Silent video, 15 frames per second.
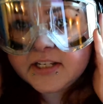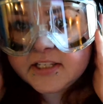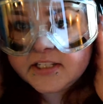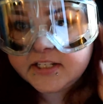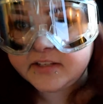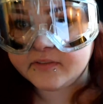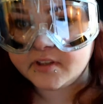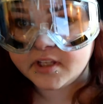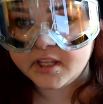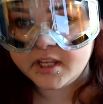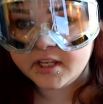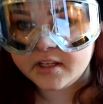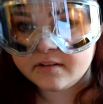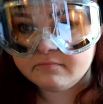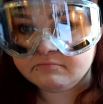even
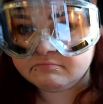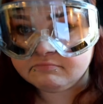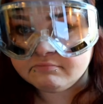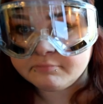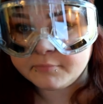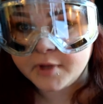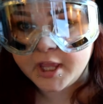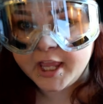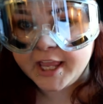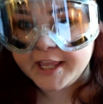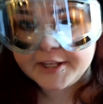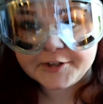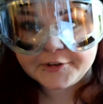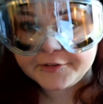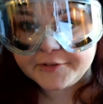
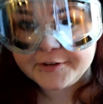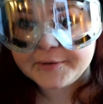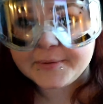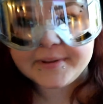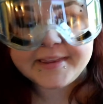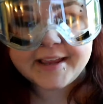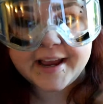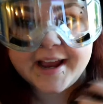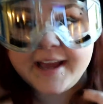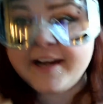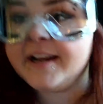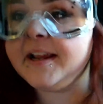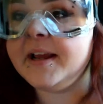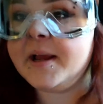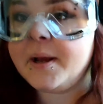interfere with that.
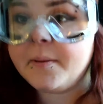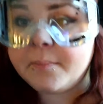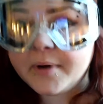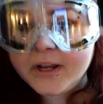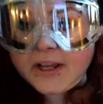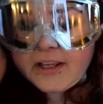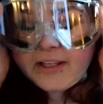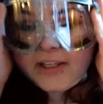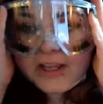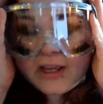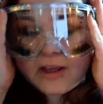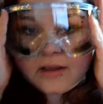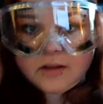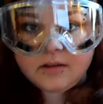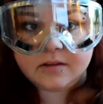But yeah,
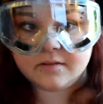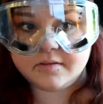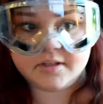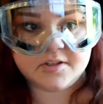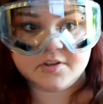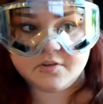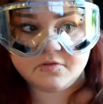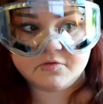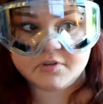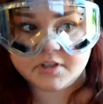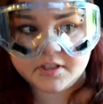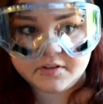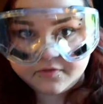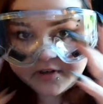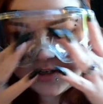these are really
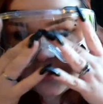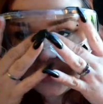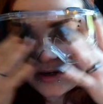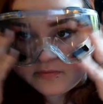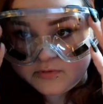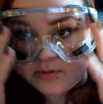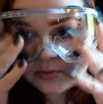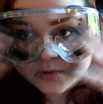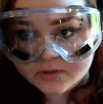freaking comfortable.